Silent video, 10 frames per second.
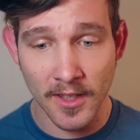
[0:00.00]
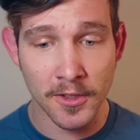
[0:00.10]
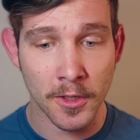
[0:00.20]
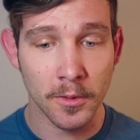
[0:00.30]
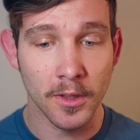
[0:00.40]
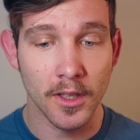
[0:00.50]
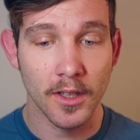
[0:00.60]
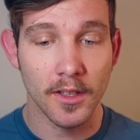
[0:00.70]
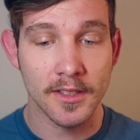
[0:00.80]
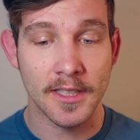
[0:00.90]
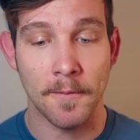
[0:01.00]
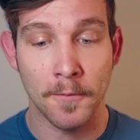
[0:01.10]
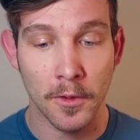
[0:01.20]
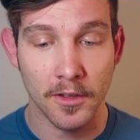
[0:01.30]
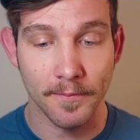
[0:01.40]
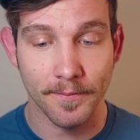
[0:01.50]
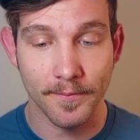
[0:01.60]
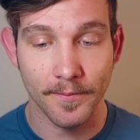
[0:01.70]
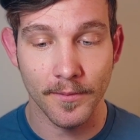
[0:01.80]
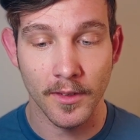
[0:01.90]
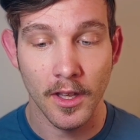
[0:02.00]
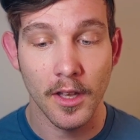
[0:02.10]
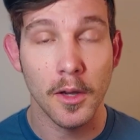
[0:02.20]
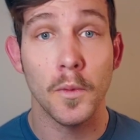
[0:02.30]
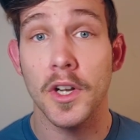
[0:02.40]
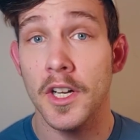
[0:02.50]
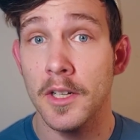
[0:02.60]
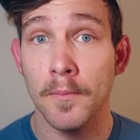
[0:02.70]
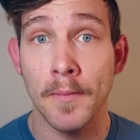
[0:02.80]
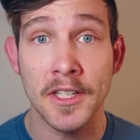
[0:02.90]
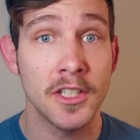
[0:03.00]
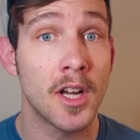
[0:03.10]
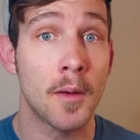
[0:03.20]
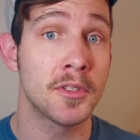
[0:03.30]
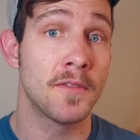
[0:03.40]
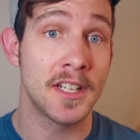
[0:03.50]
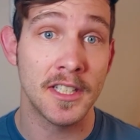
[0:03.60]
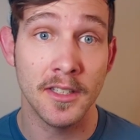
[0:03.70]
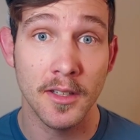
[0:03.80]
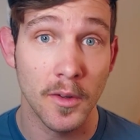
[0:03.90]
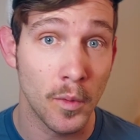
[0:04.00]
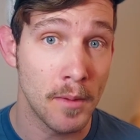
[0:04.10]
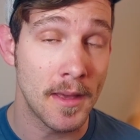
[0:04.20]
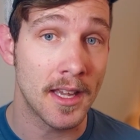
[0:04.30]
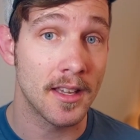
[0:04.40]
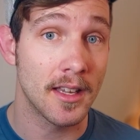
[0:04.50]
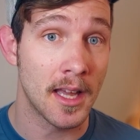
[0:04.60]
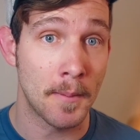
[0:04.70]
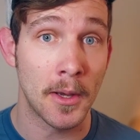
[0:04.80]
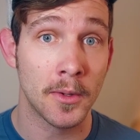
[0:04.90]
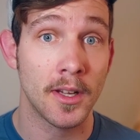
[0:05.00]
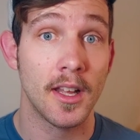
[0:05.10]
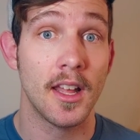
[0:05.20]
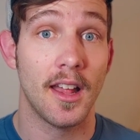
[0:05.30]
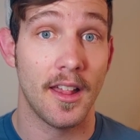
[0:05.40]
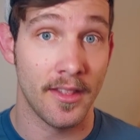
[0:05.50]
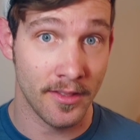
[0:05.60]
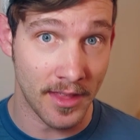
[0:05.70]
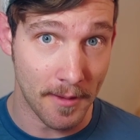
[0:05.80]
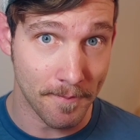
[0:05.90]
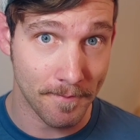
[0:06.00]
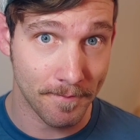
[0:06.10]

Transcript: So, step 4, we're going to mention an observation we make about them.